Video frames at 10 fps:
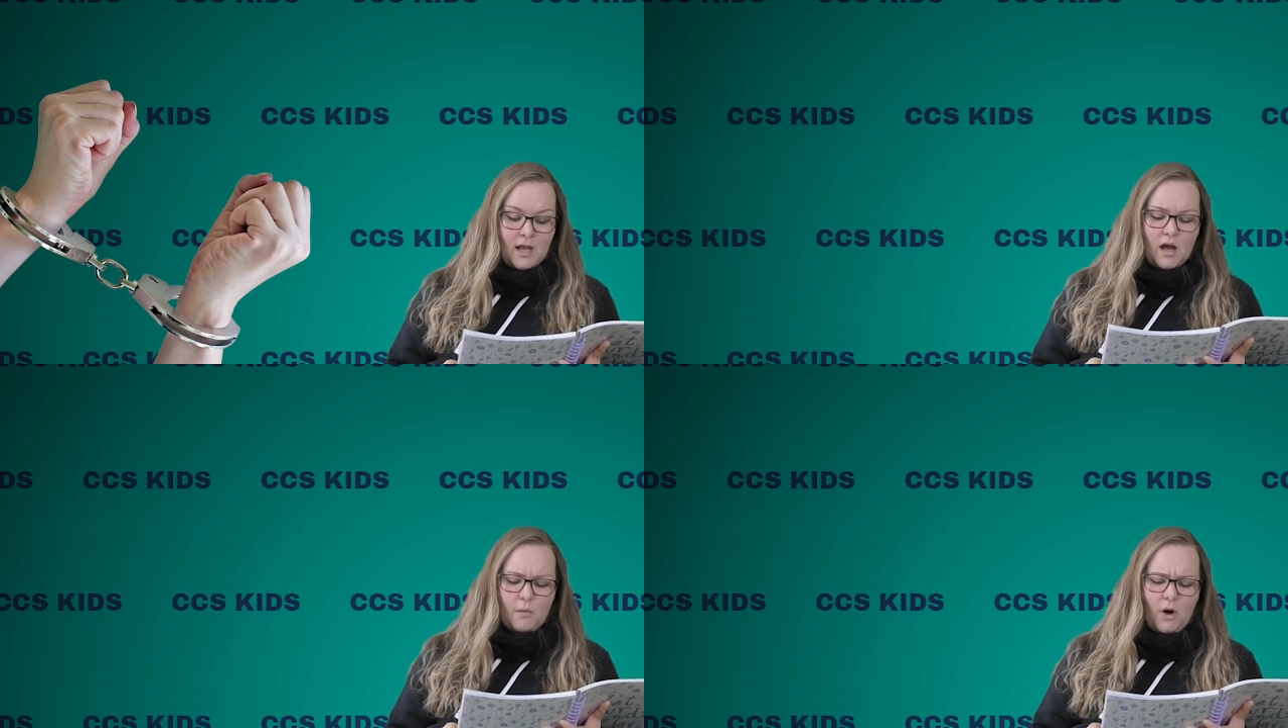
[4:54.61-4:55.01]

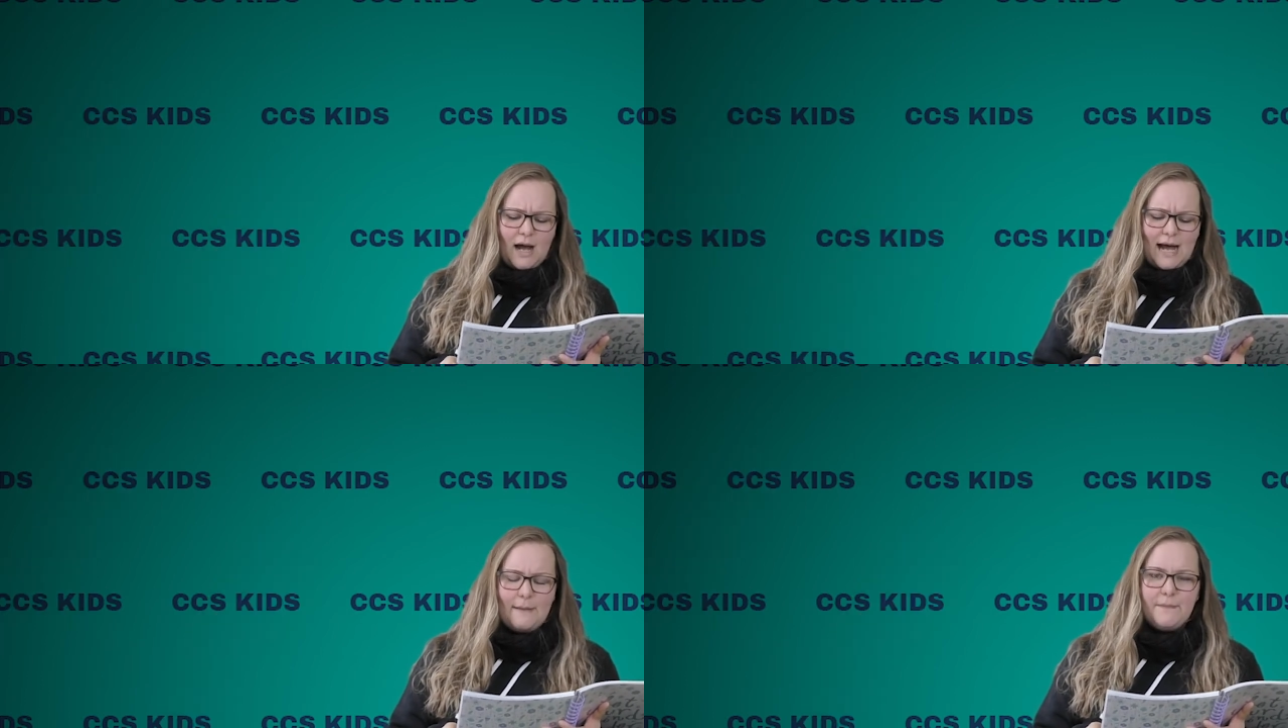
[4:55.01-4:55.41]
And
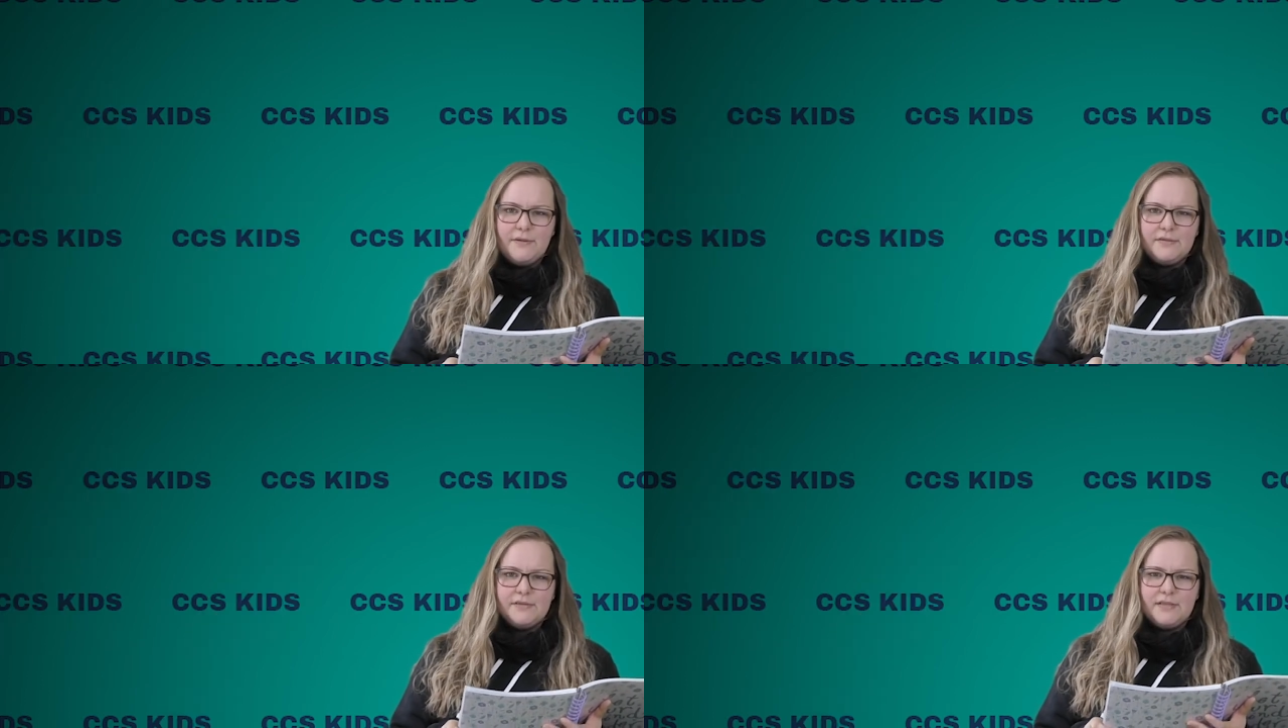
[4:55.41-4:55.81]
what
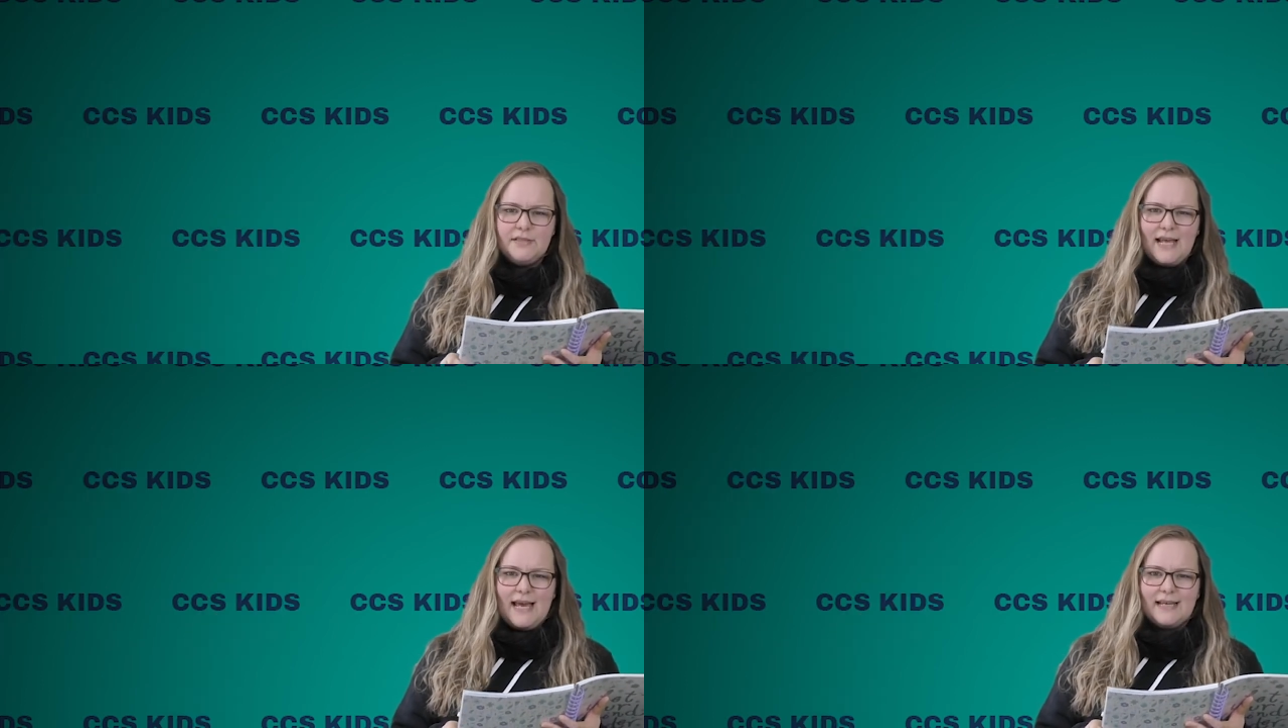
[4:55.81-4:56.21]
happened
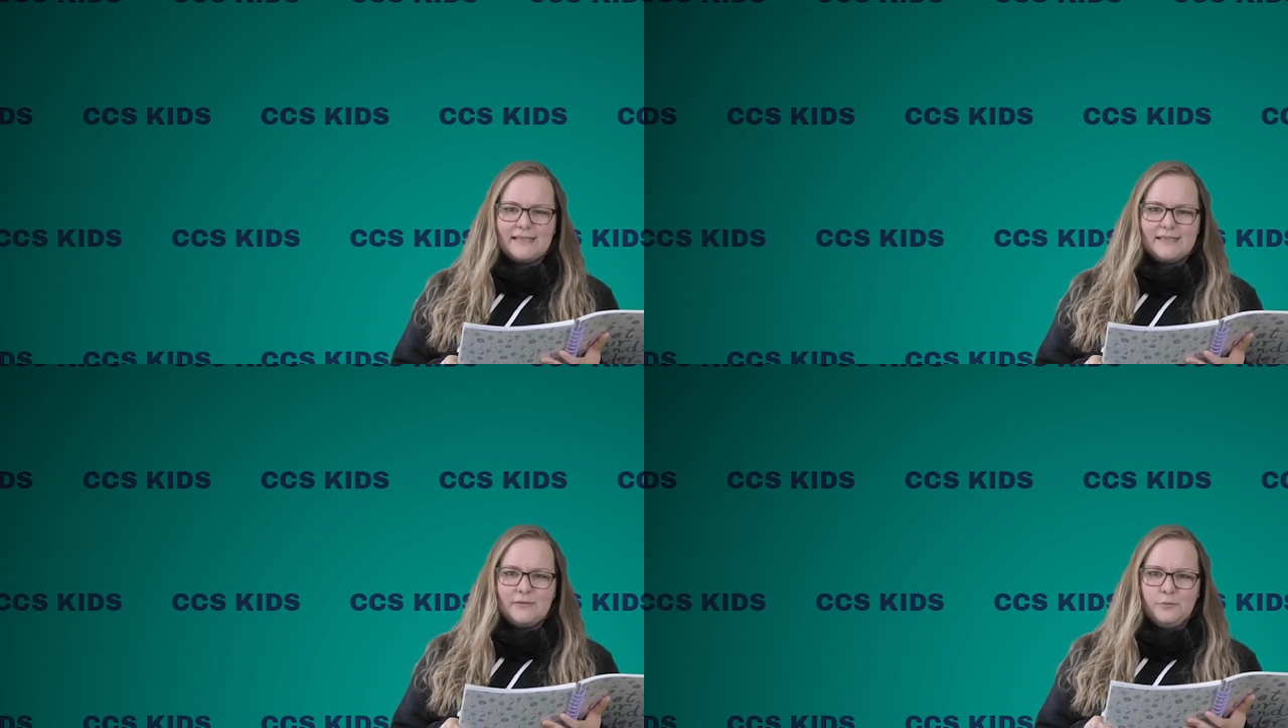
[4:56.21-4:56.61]

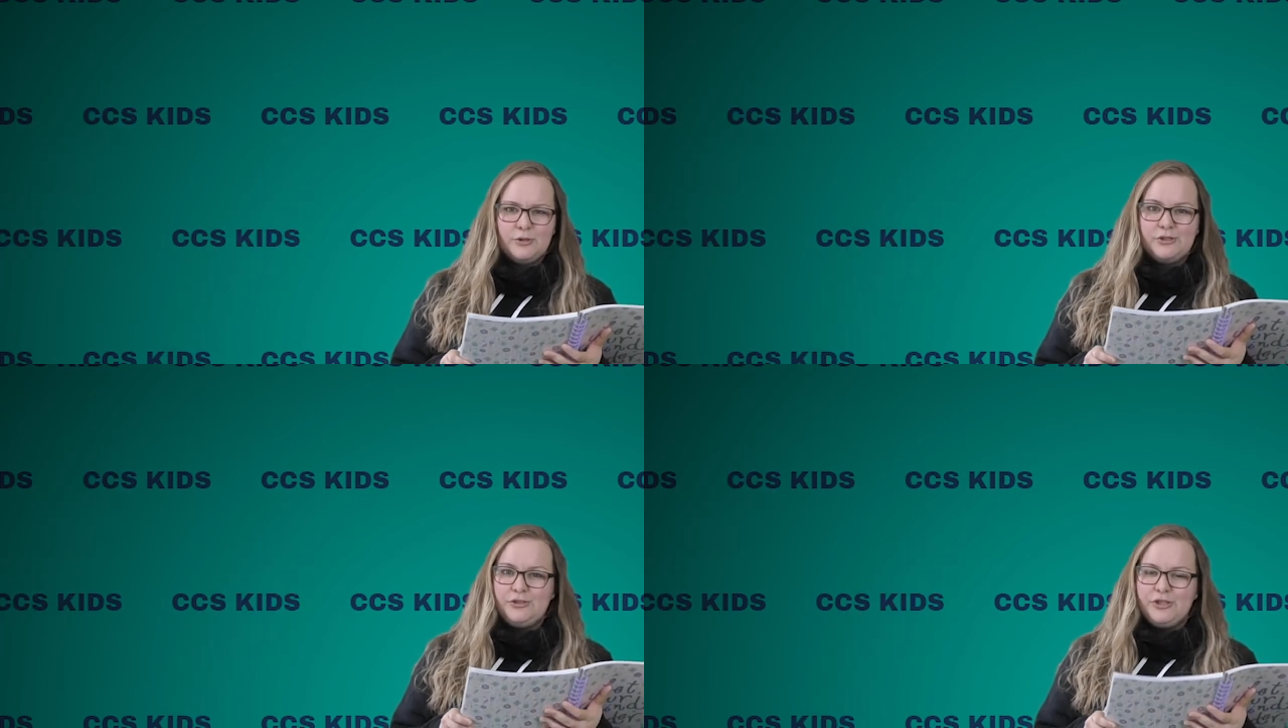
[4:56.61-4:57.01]
next
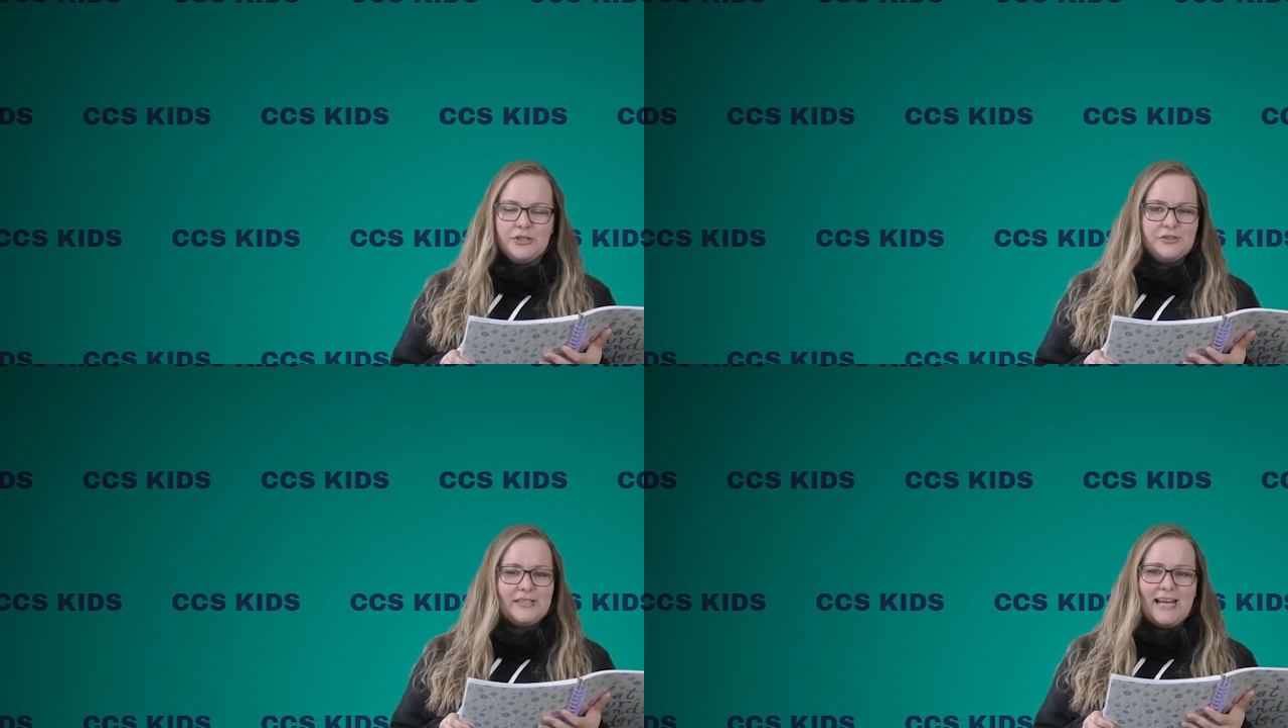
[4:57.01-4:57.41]
was
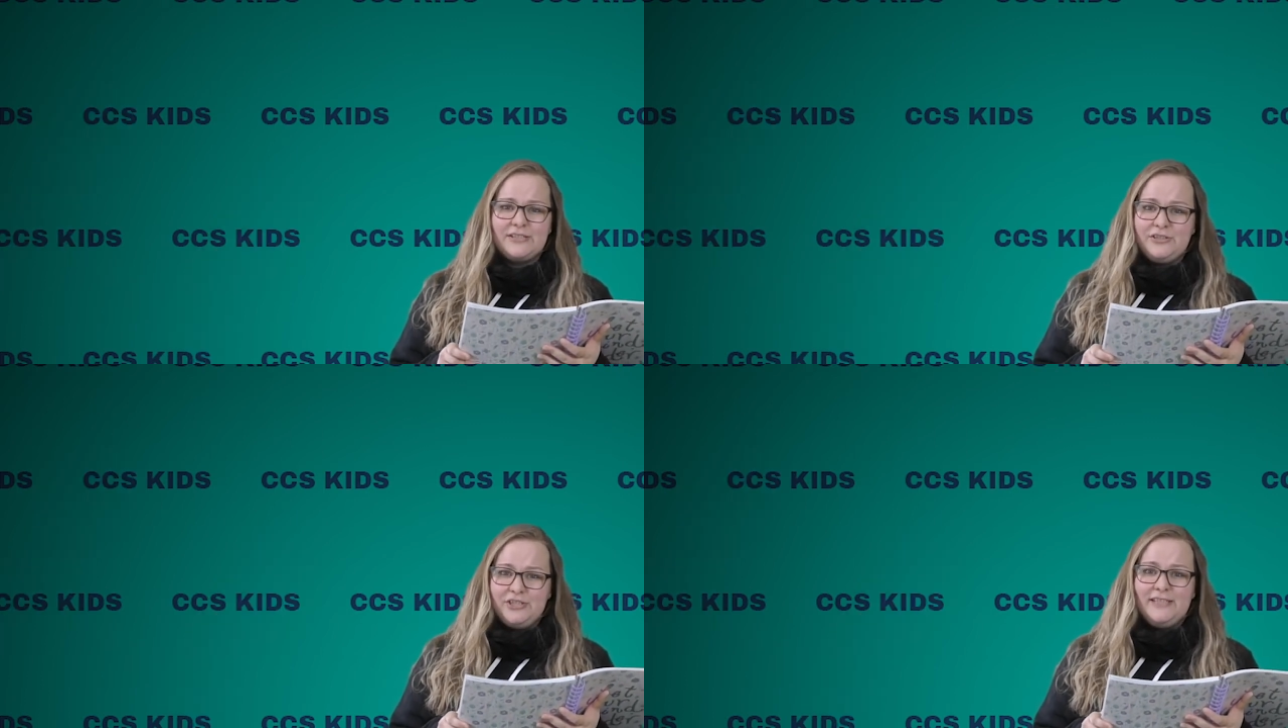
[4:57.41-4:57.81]
just
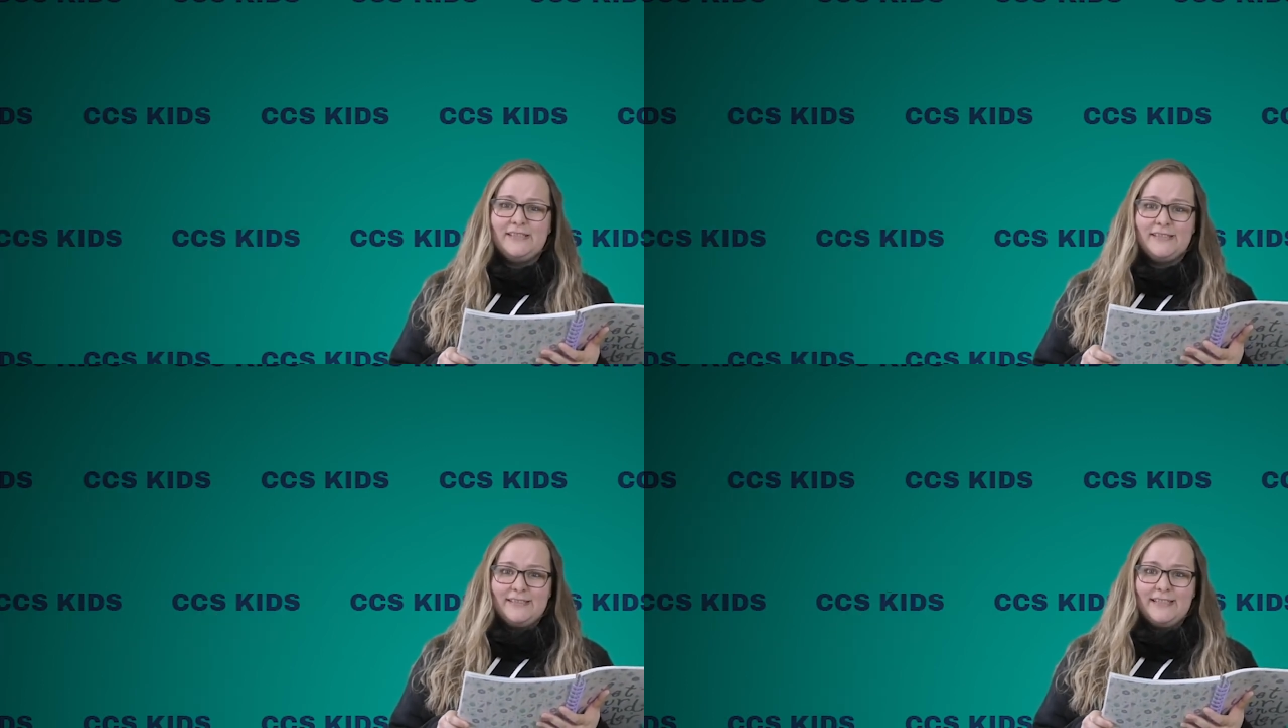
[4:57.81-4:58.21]
as
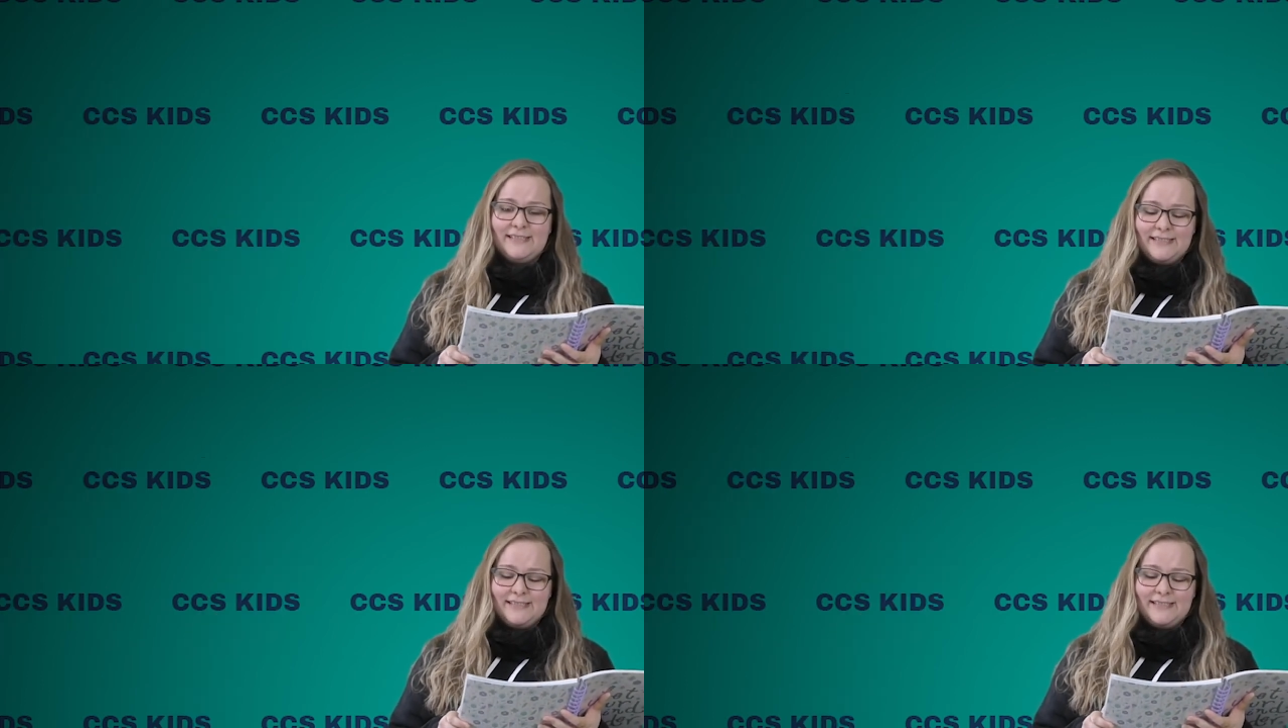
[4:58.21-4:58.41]
Jesus did